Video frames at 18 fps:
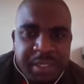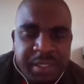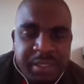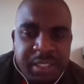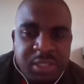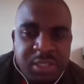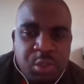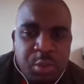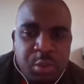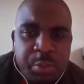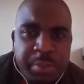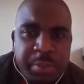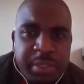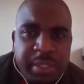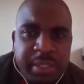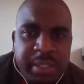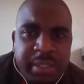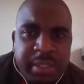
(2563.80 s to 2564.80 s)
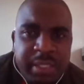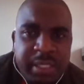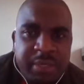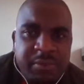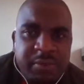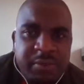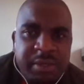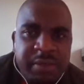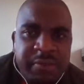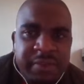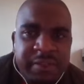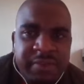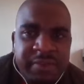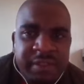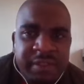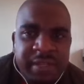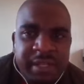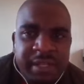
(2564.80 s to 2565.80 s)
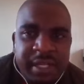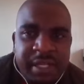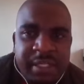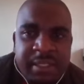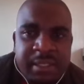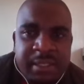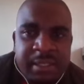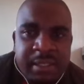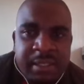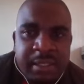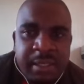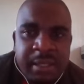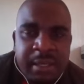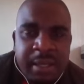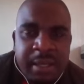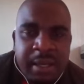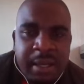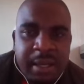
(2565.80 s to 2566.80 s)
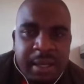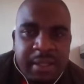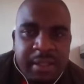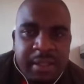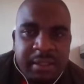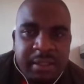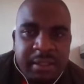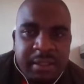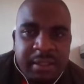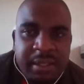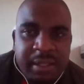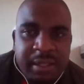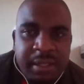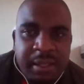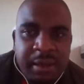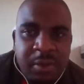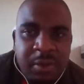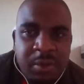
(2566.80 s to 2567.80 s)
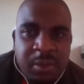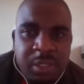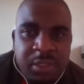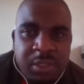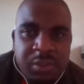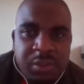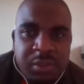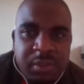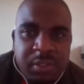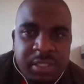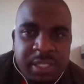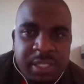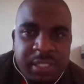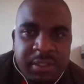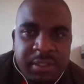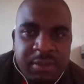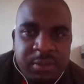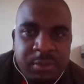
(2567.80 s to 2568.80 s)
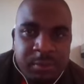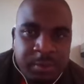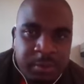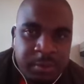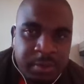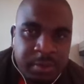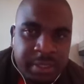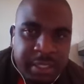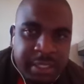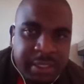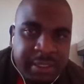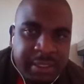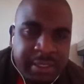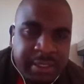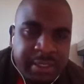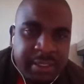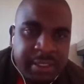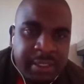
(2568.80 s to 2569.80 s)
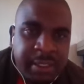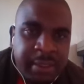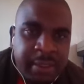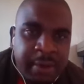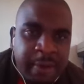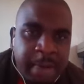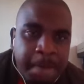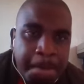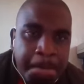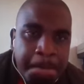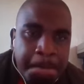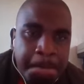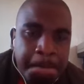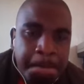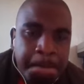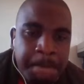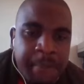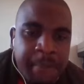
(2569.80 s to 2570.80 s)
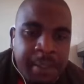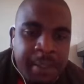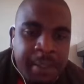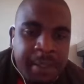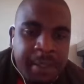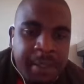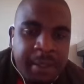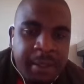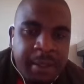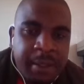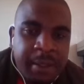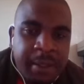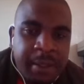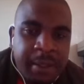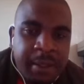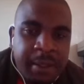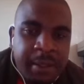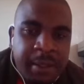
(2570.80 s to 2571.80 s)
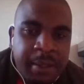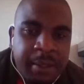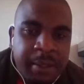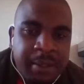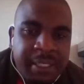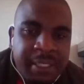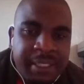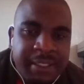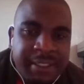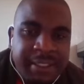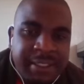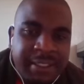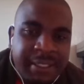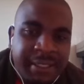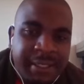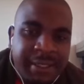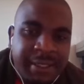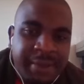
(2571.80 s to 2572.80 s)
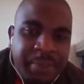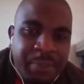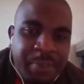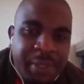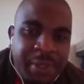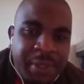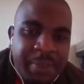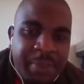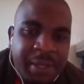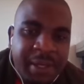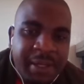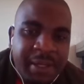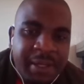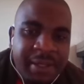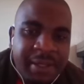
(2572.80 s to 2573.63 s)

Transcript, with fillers: the topic that you have given us I think uh, will ensure that you get uh, uh, that paper